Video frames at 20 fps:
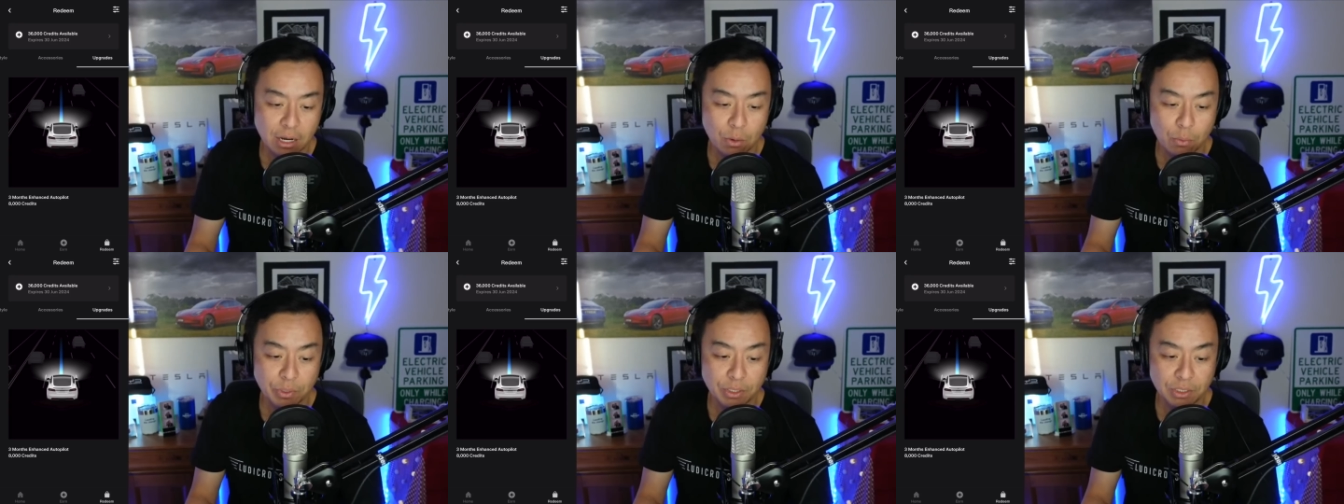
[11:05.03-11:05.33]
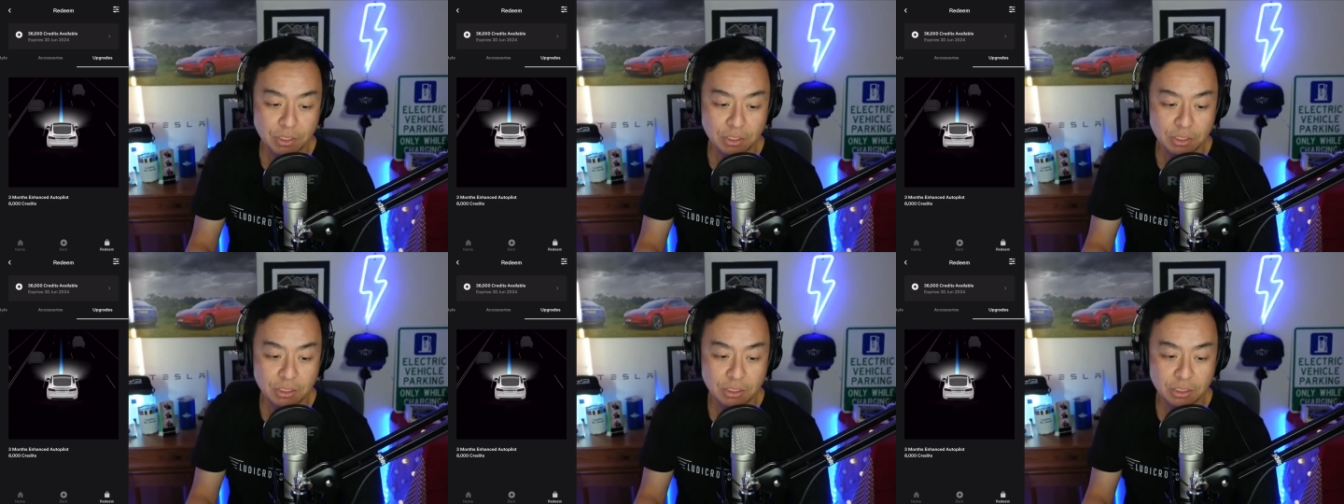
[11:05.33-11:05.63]

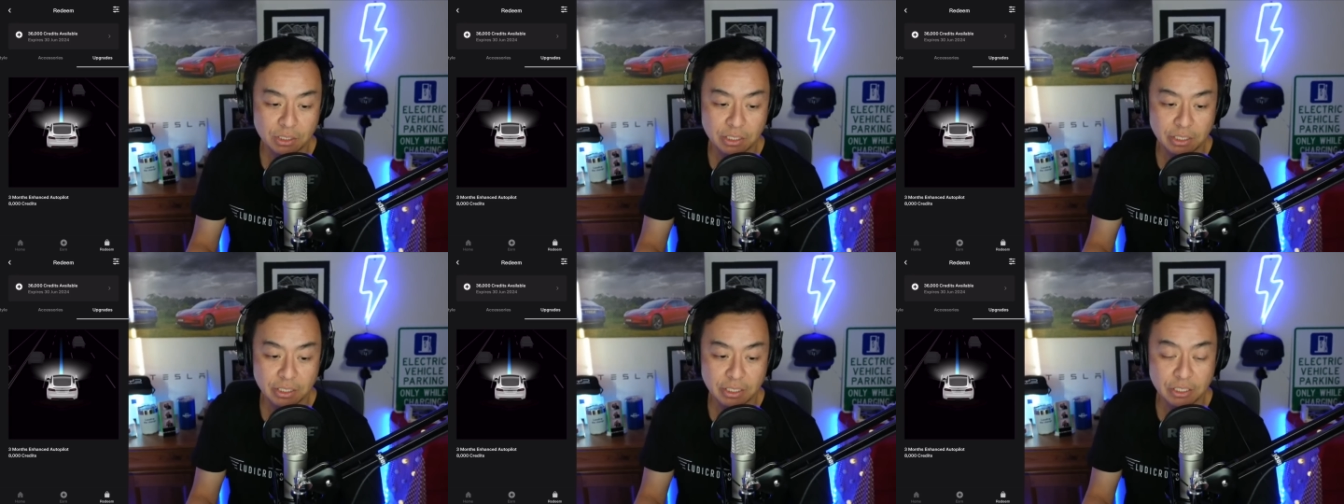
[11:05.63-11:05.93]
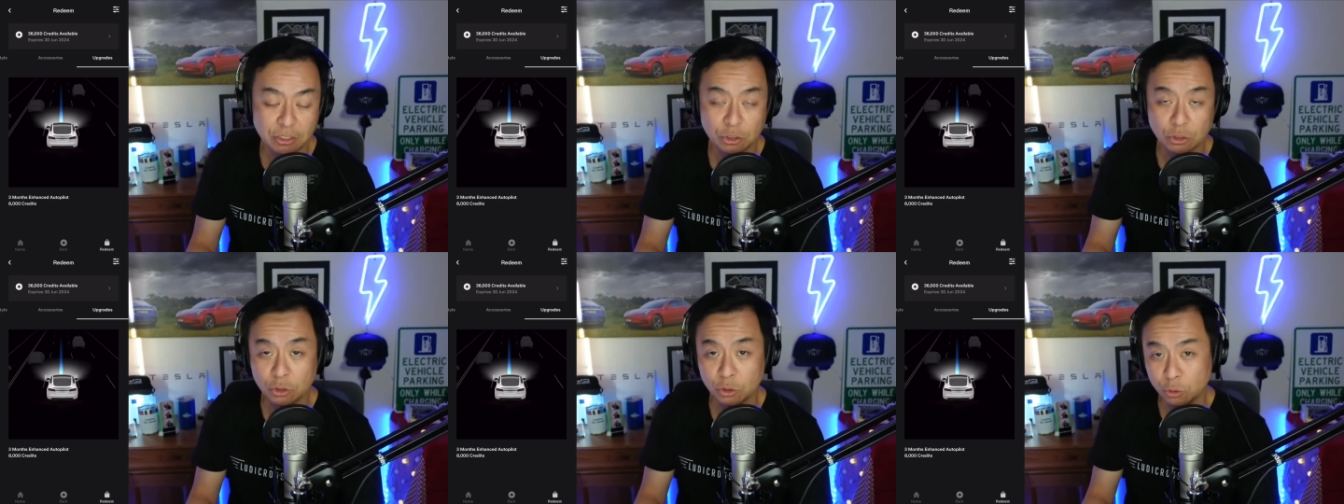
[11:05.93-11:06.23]
which
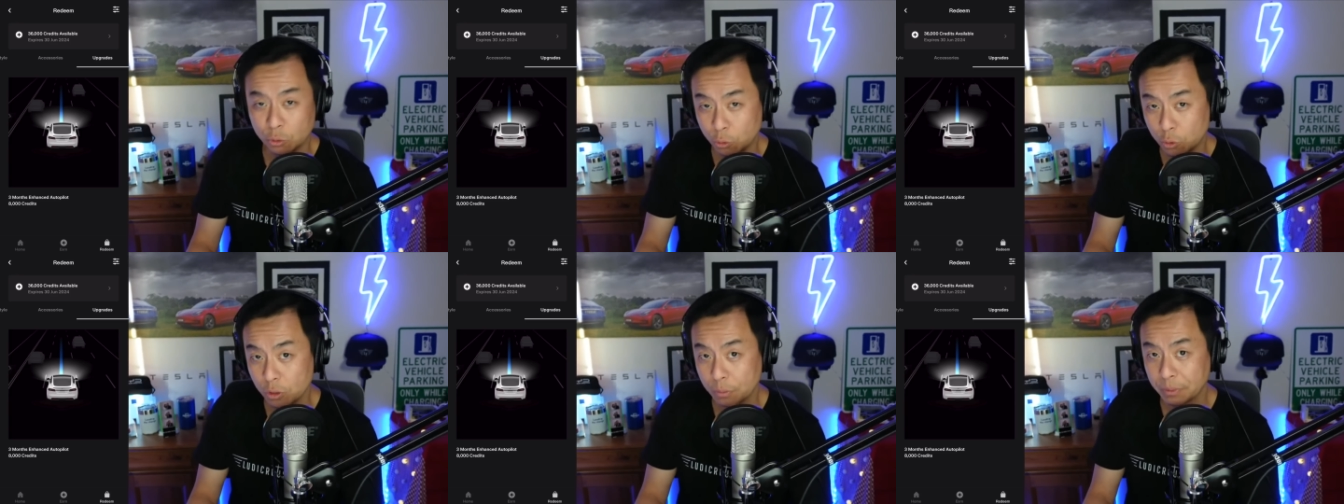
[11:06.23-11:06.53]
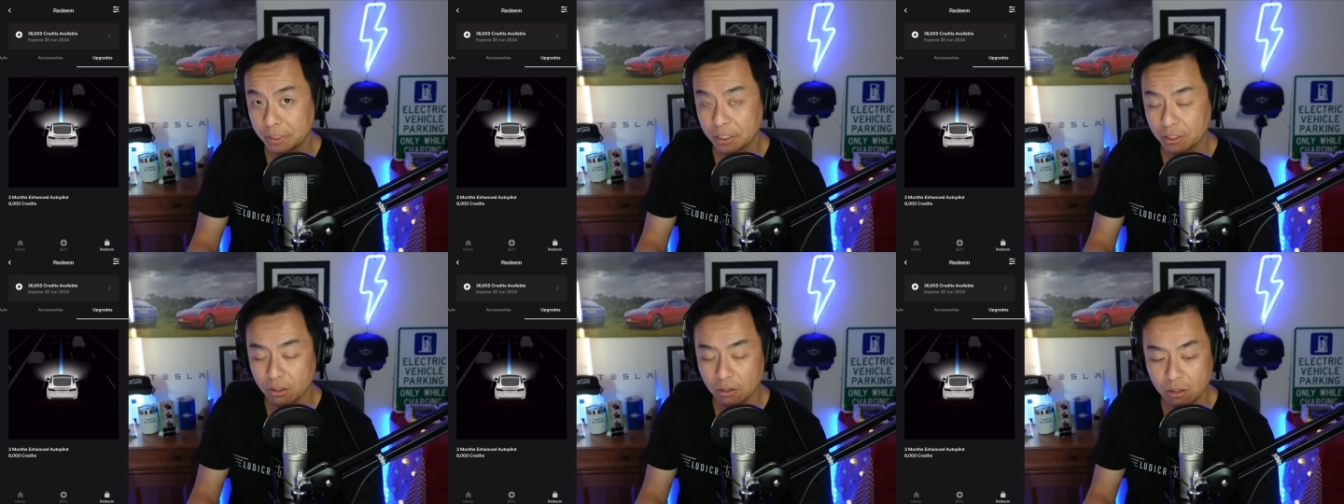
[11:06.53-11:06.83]
is good
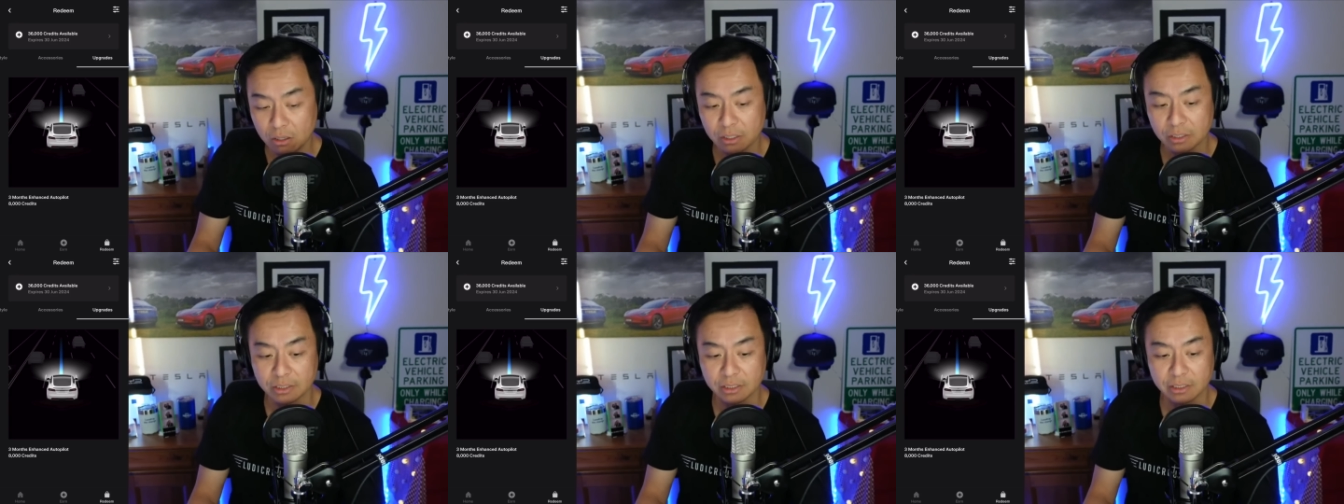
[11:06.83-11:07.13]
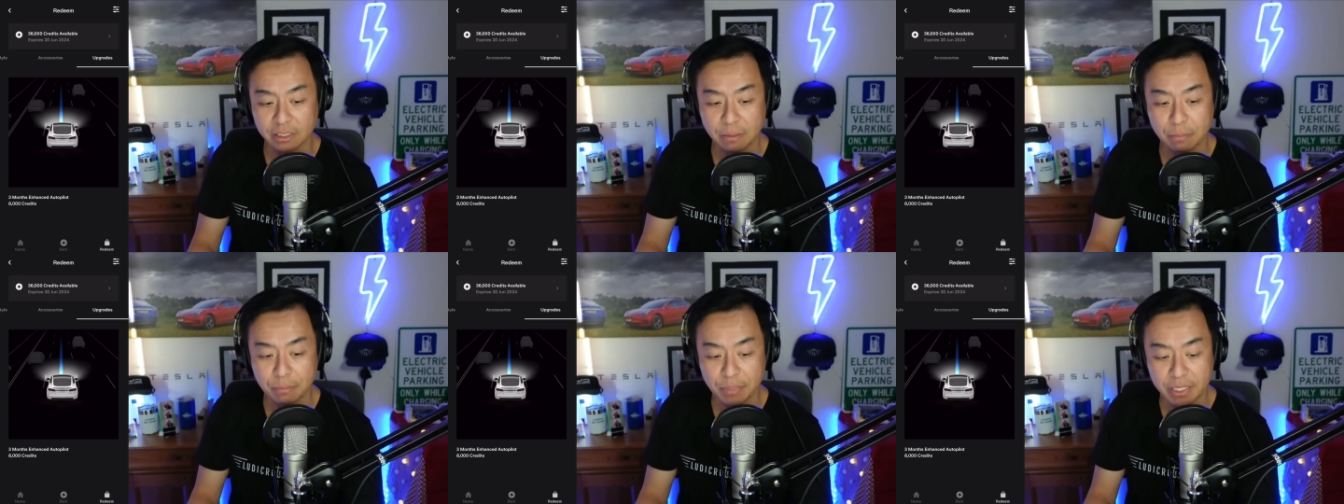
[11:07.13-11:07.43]
because
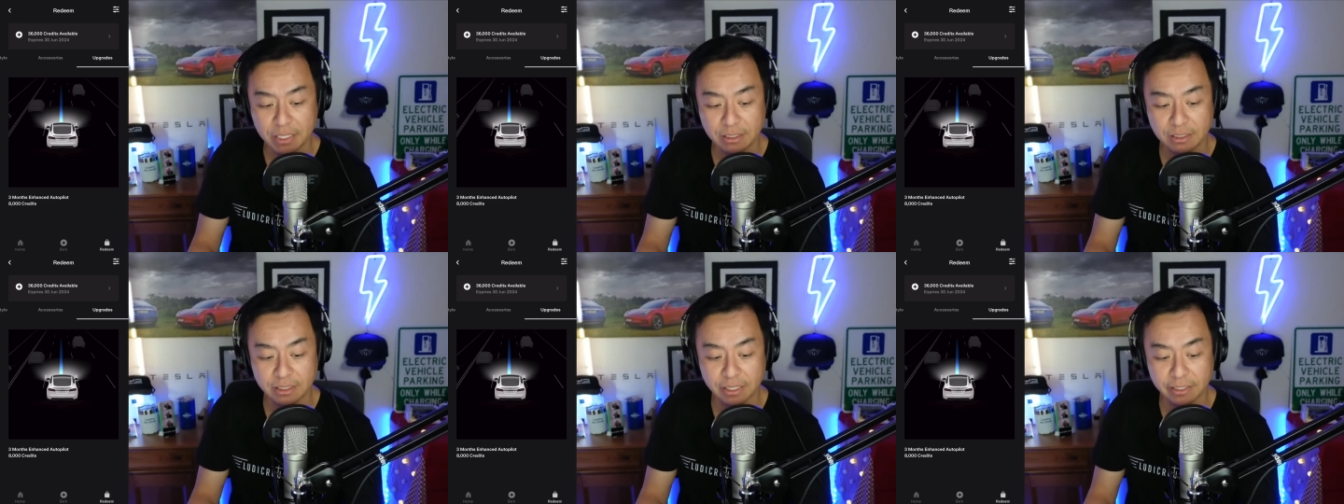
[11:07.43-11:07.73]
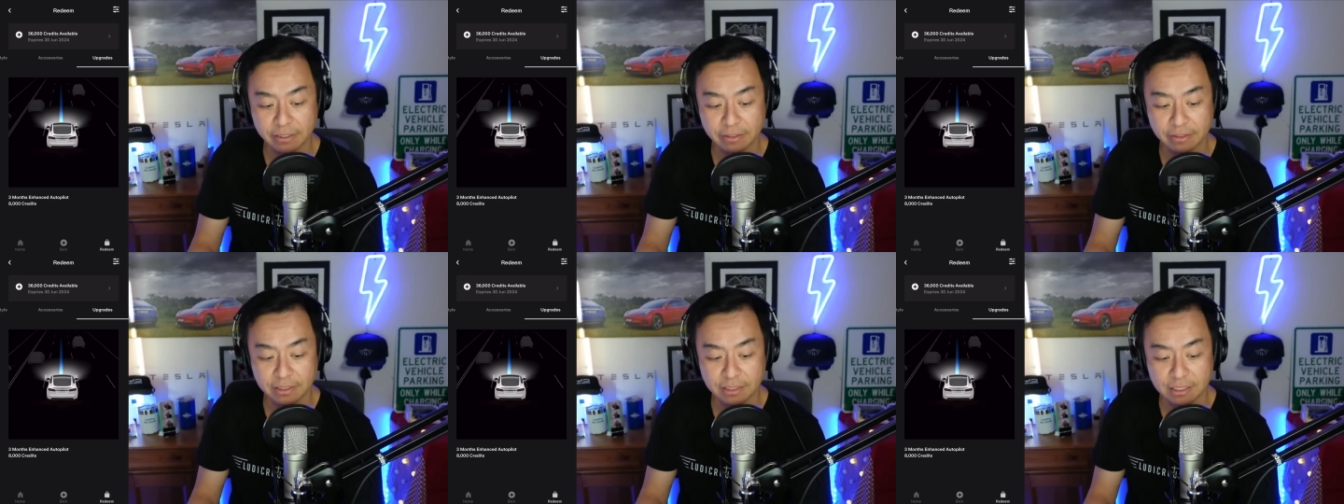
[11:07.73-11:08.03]
it means that